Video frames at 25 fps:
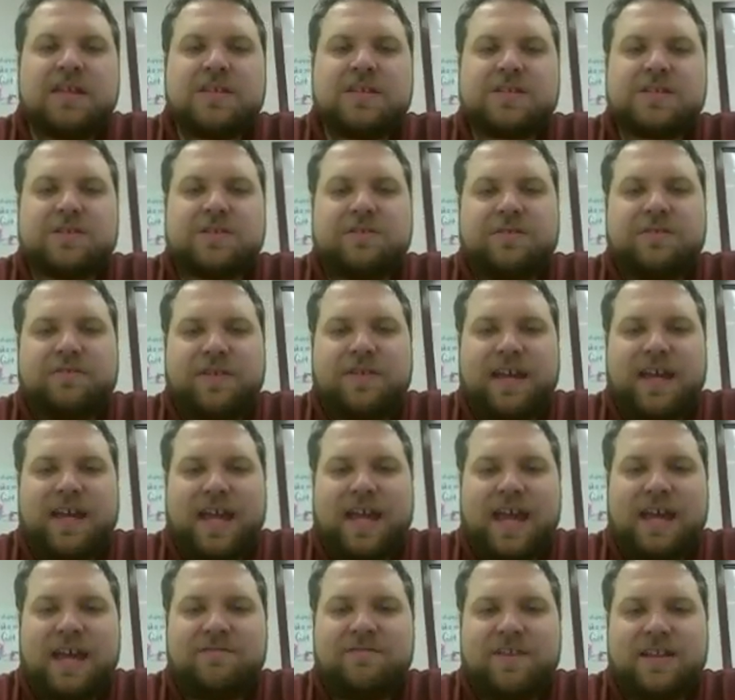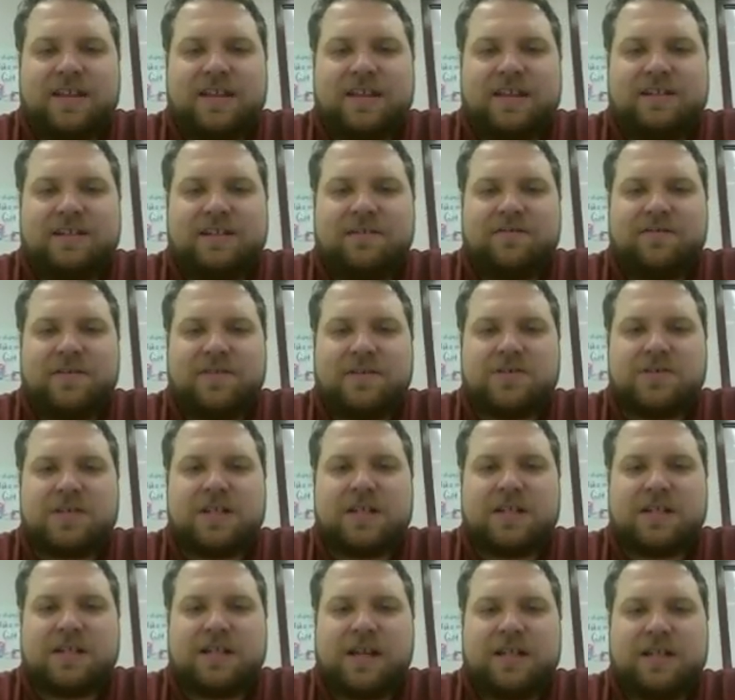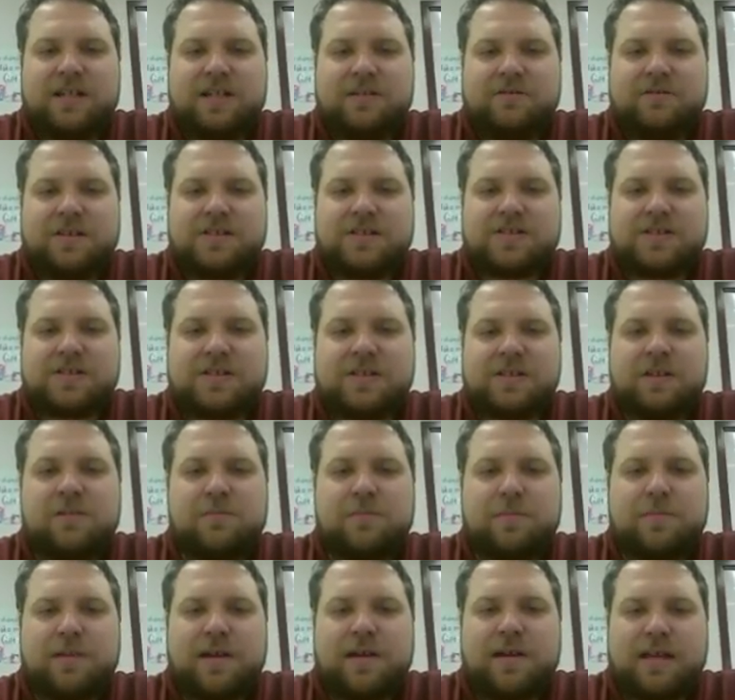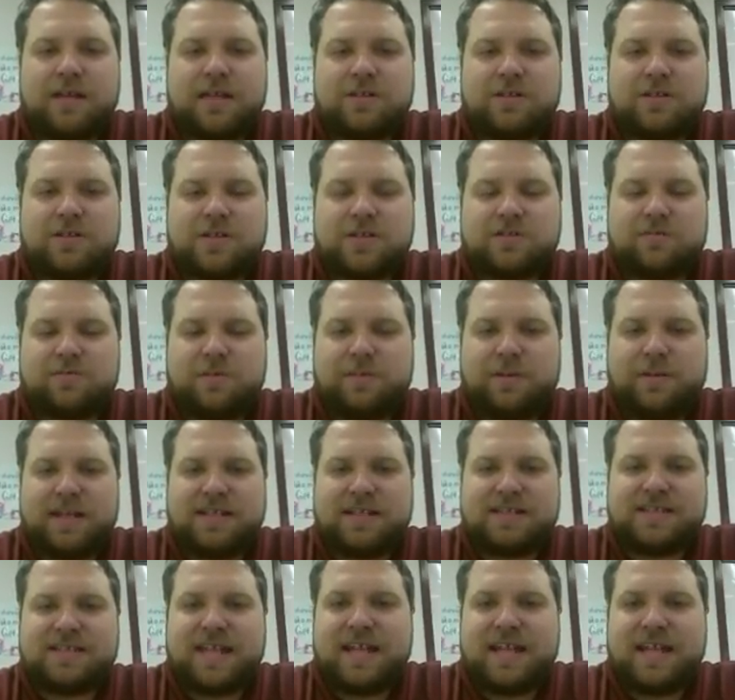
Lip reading: So if I have a linear function and I know its slope, I can just replace